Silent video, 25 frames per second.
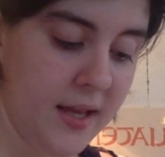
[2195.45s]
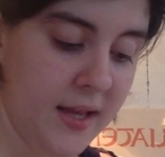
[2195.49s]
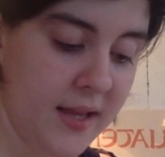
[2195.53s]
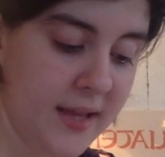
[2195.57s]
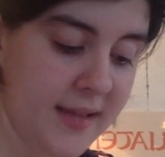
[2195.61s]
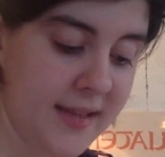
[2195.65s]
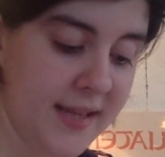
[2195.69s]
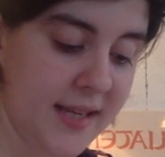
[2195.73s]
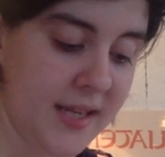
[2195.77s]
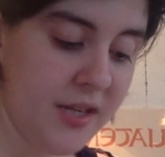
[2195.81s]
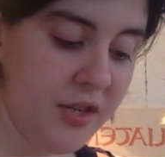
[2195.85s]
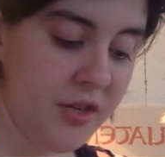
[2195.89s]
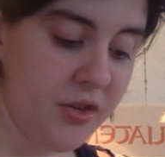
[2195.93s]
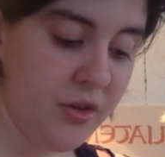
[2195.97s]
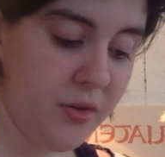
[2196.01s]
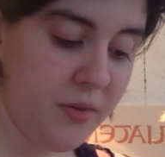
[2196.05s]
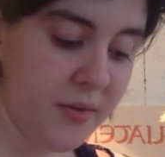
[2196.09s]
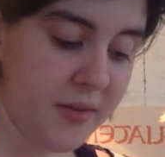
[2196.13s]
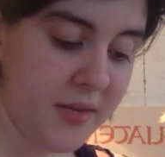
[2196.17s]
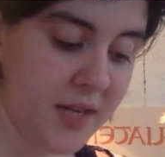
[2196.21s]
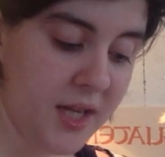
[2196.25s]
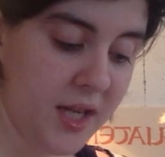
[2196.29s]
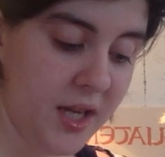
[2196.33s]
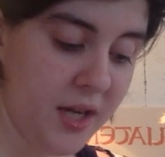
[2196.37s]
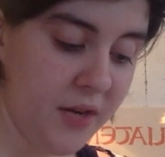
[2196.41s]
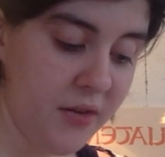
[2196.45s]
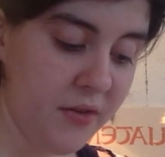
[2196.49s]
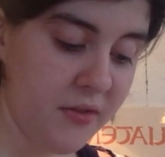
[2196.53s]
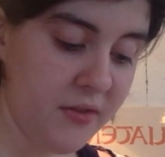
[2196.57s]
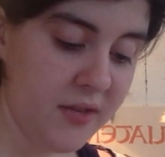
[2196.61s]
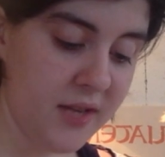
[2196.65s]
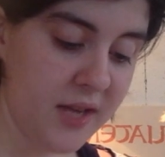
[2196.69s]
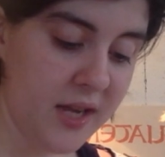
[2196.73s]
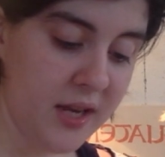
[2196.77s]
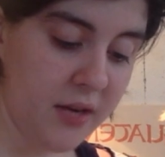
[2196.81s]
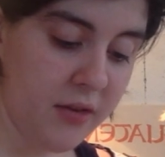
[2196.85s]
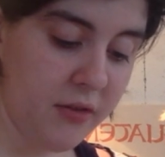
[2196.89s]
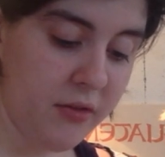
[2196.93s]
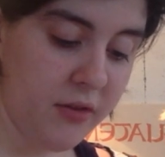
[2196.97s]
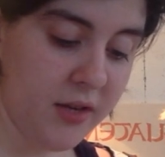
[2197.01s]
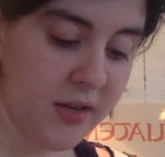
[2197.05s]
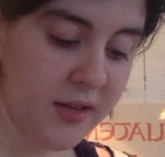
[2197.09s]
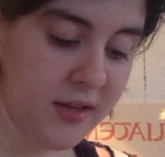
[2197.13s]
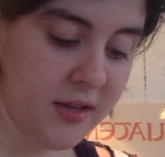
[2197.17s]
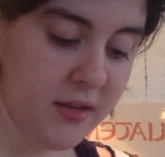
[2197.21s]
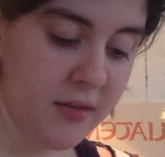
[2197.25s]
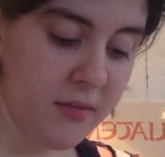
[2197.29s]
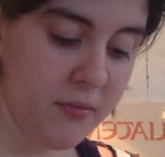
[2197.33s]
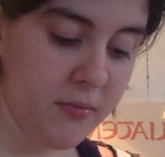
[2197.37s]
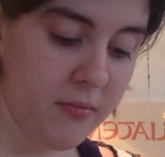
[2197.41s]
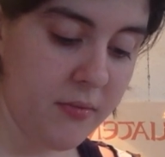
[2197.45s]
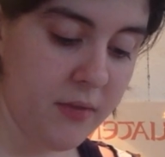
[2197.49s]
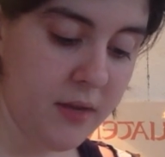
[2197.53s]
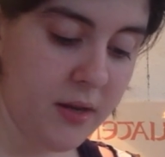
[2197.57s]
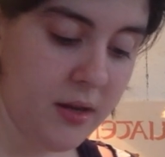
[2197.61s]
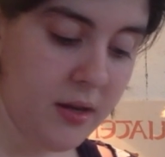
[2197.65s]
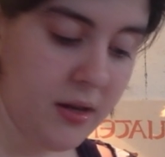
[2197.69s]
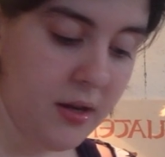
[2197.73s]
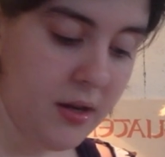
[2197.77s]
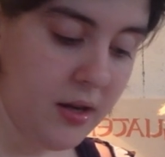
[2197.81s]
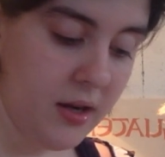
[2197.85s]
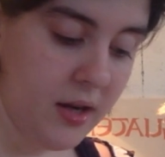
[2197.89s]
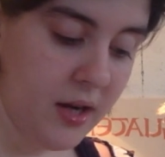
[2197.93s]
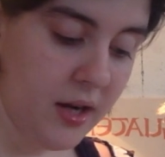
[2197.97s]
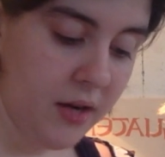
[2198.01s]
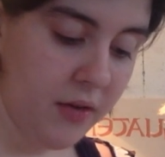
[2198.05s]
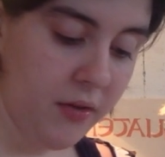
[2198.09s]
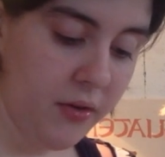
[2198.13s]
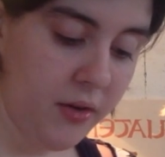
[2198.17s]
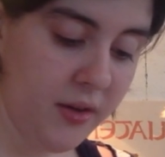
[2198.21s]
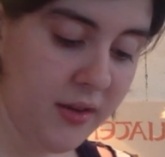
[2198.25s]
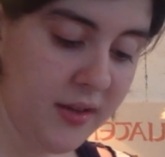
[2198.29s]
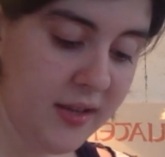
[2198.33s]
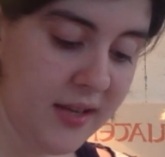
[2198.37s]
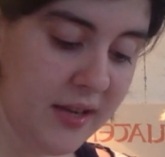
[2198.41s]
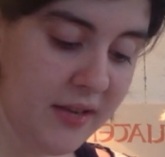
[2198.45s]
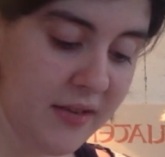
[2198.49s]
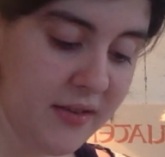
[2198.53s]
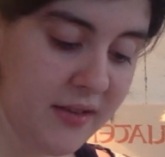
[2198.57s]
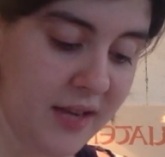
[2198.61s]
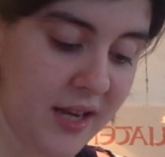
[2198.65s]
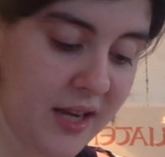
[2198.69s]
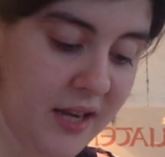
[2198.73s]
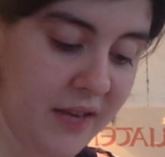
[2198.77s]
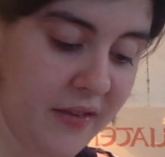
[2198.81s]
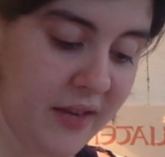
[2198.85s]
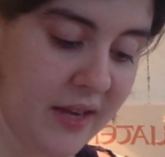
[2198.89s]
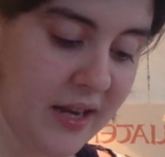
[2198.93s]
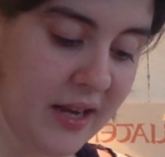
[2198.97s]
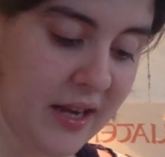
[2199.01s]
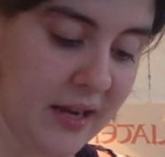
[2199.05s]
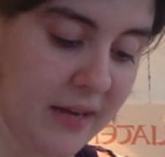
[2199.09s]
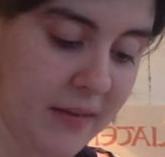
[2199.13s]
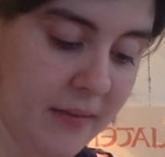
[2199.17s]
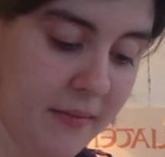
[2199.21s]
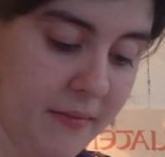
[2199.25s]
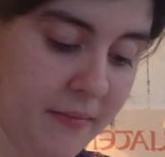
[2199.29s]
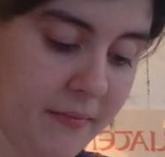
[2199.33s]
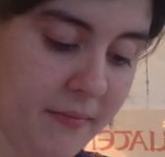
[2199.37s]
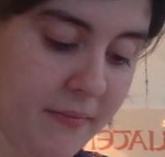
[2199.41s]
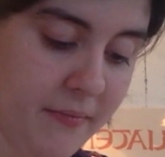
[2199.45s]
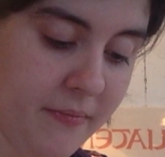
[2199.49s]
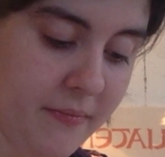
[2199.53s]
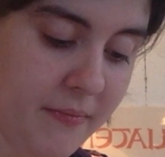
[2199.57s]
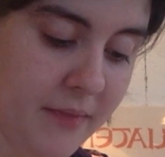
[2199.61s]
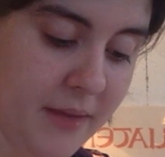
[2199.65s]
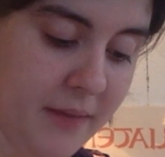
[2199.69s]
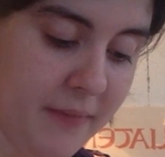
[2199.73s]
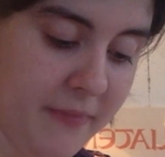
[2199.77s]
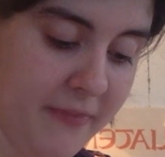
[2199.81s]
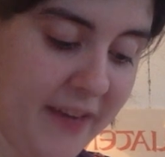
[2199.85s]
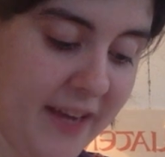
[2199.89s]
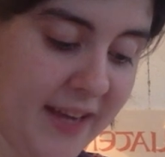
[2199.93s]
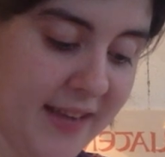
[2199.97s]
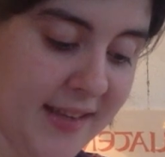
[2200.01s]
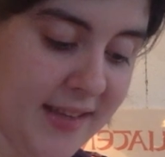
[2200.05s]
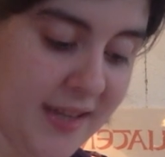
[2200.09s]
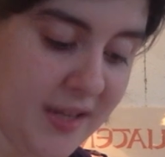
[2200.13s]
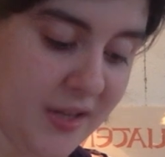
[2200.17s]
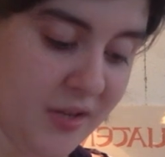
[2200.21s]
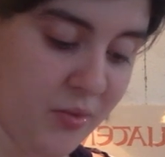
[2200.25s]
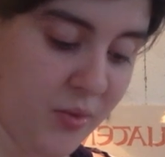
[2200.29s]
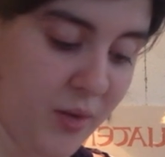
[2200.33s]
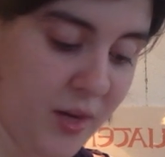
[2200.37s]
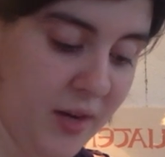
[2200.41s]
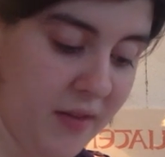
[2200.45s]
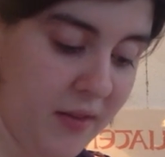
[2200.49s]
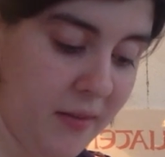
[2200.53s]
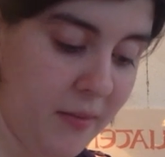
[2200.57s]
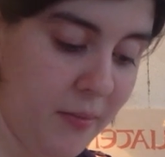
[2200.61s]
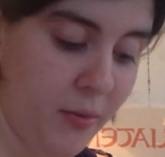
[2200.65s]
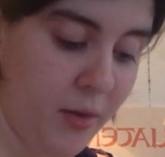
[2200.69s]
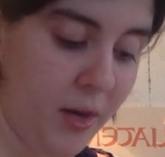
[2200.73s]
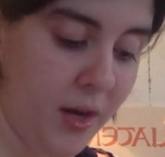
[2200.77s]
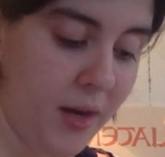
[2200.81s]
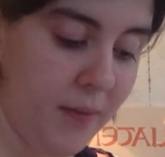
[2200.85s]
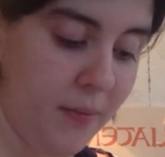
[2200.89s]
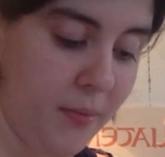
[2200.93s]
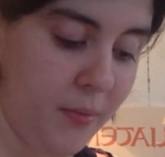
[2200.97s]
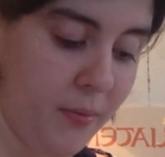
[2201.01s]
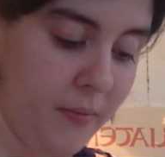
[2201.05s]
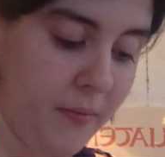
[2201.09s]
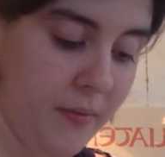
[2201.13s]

The center door was closed, and across the and across the outside of it had been fastened one of the broad